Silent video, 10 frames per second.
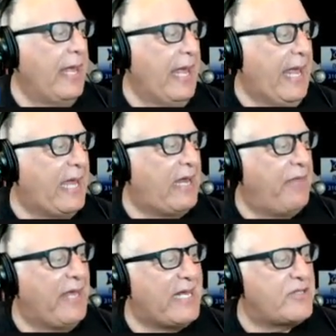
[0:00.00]
And I
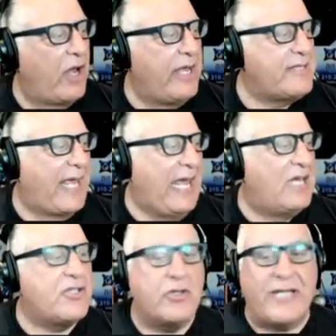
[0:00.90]
think his his
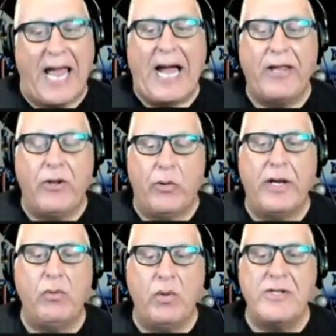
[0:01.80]
answer is
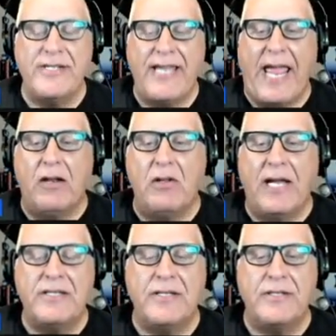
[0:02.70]
accurate, which is he
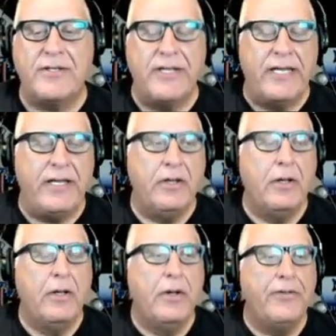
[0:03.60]
analyzes the
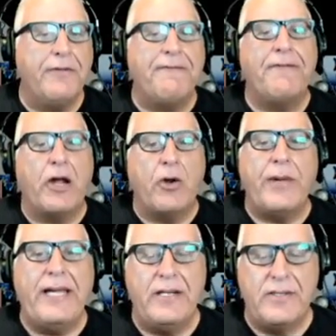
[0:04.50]
the
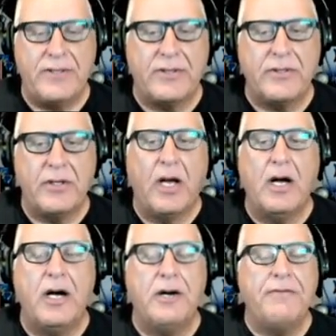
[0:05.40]
variance
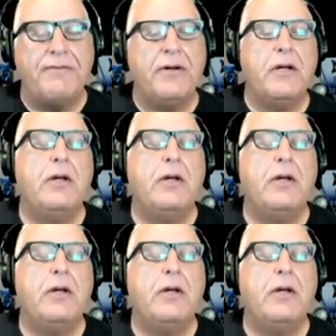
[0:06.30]
of